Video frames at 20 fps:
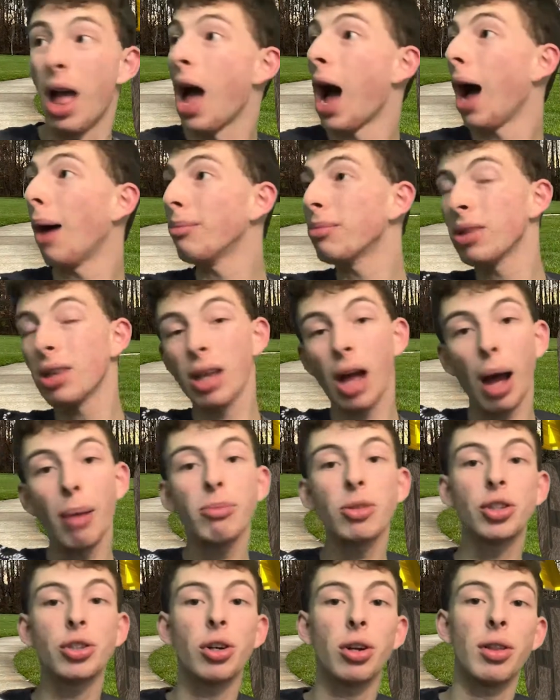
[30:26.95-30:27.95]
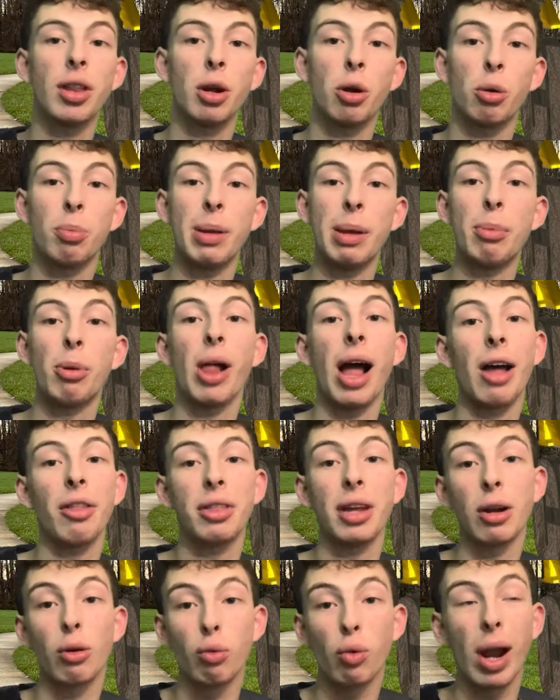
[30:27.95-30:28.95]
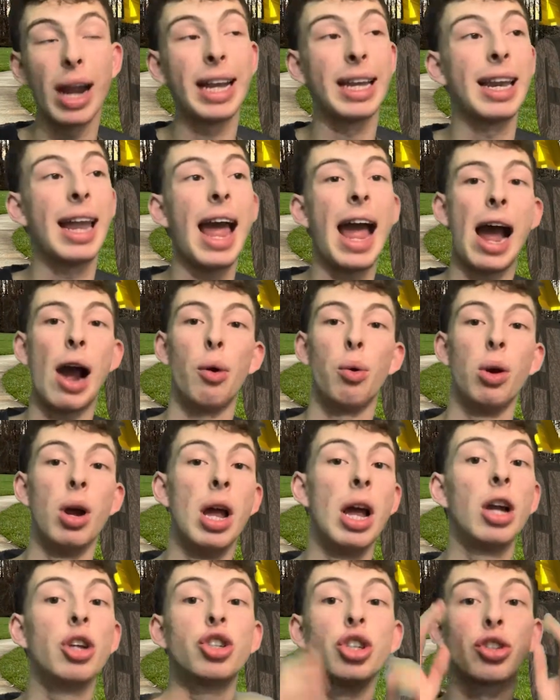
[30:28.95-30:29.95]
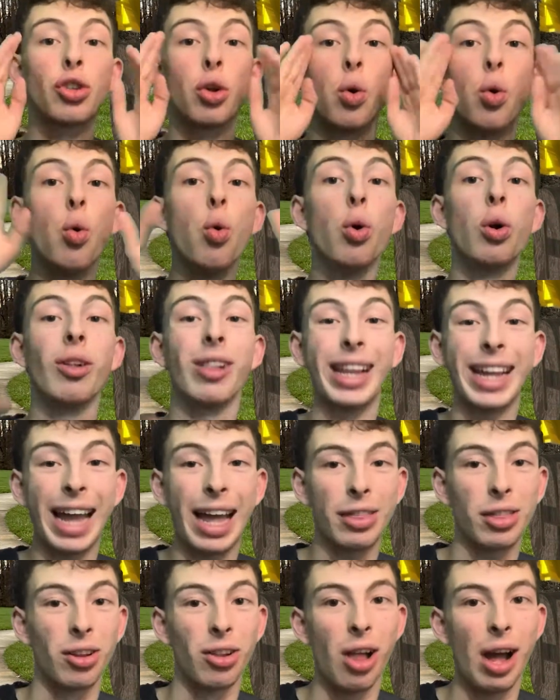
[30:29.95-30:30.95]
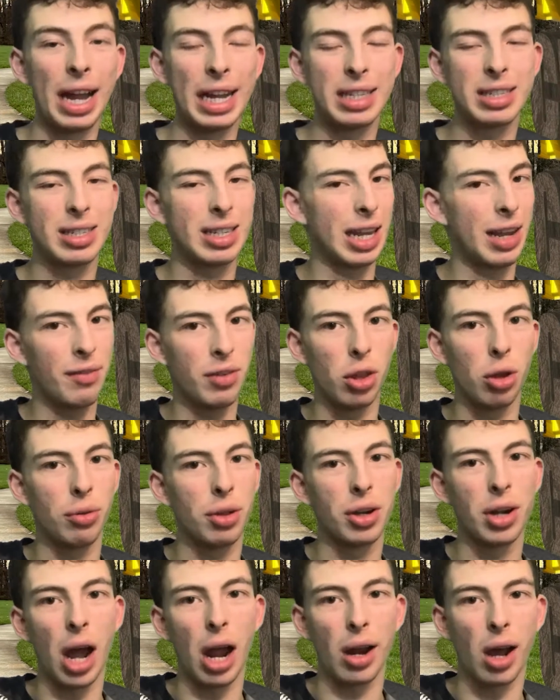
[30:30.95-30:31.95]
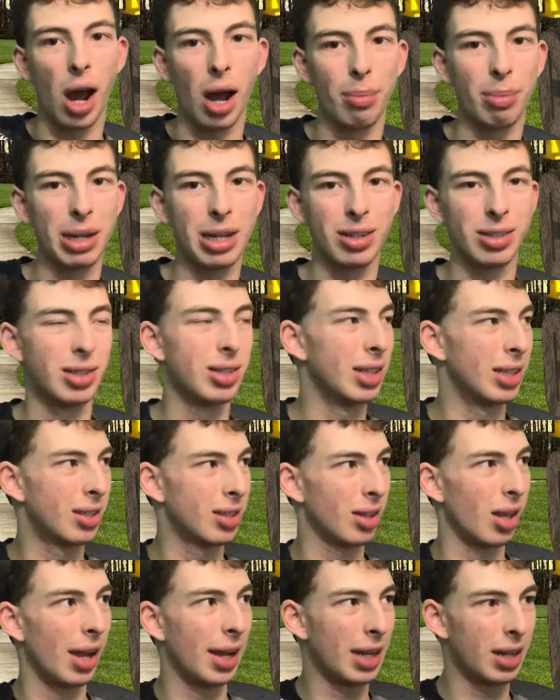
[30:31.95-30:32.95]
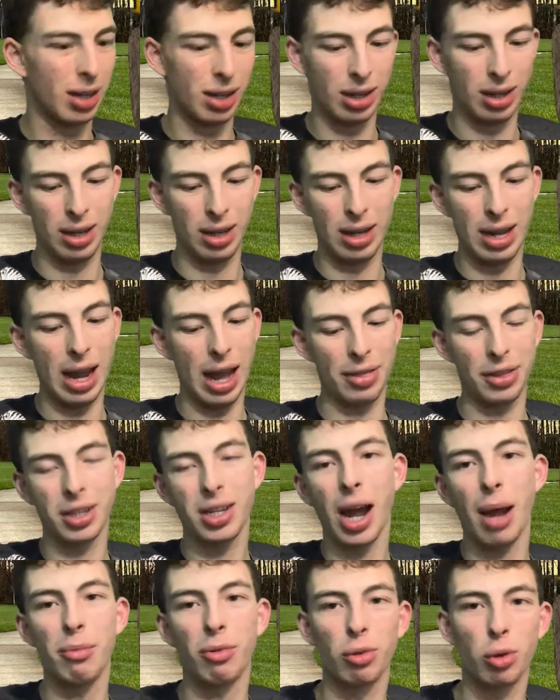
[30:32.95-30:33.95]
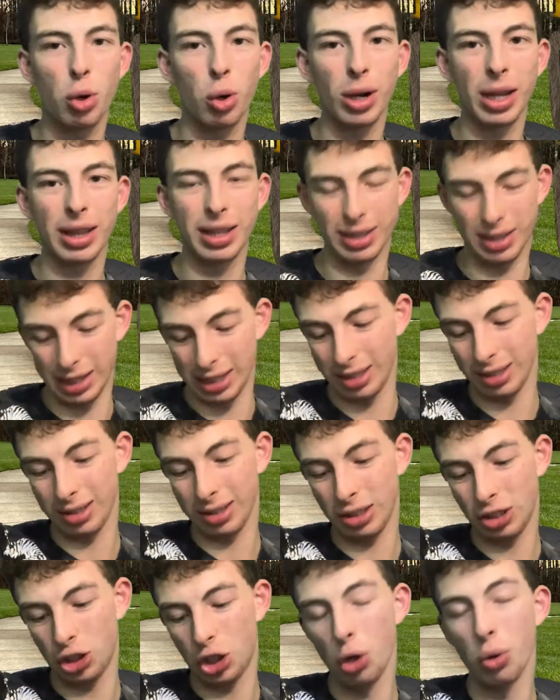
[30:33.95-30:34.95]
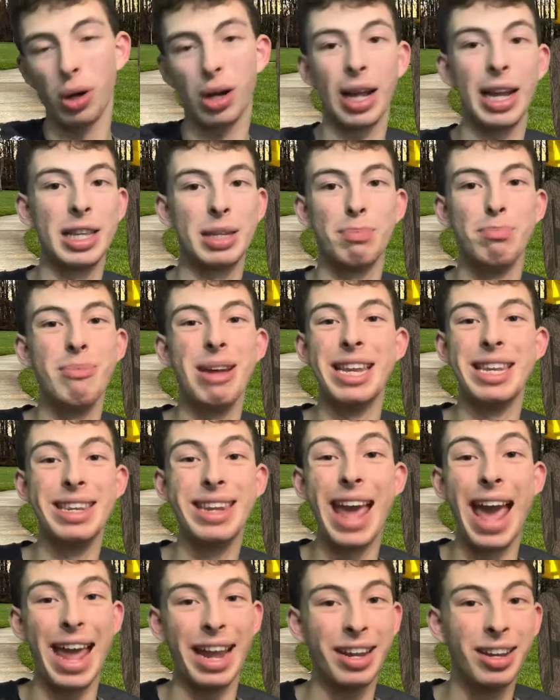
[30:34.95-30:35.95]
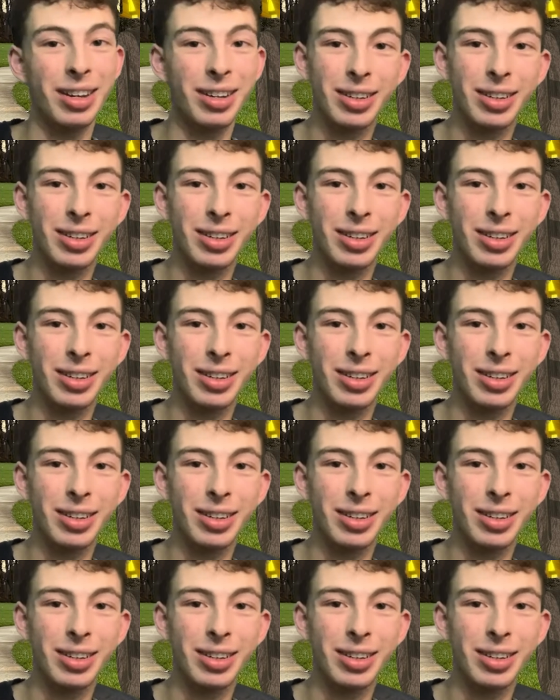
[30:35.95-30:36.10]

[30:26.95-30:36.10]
I'm sure there are people out there right now just oogling at the lights, even though they're not on, because it's like, at the time of recording this, it's midday.